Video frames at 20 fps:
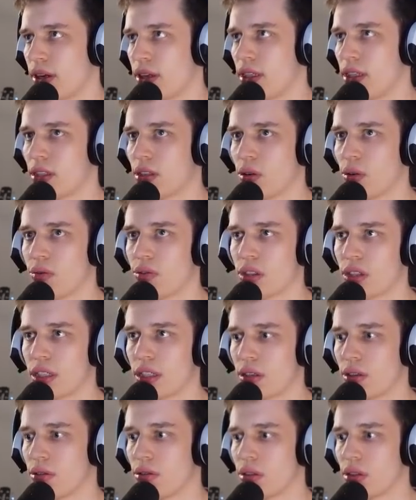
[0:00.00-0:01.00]
he's obviously
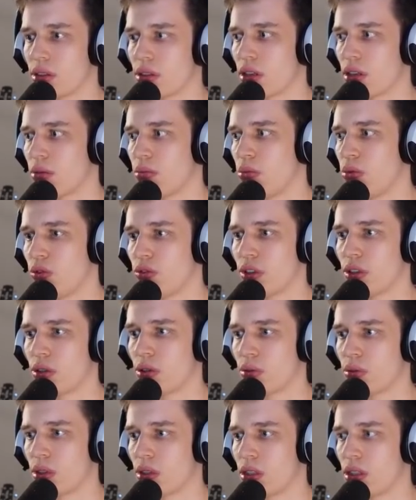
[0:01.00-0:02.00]
going to start moving
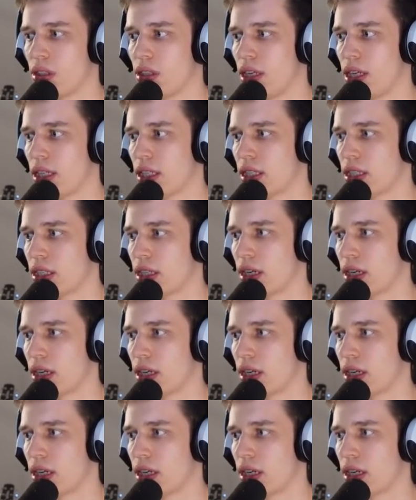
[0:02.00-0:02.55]
towards this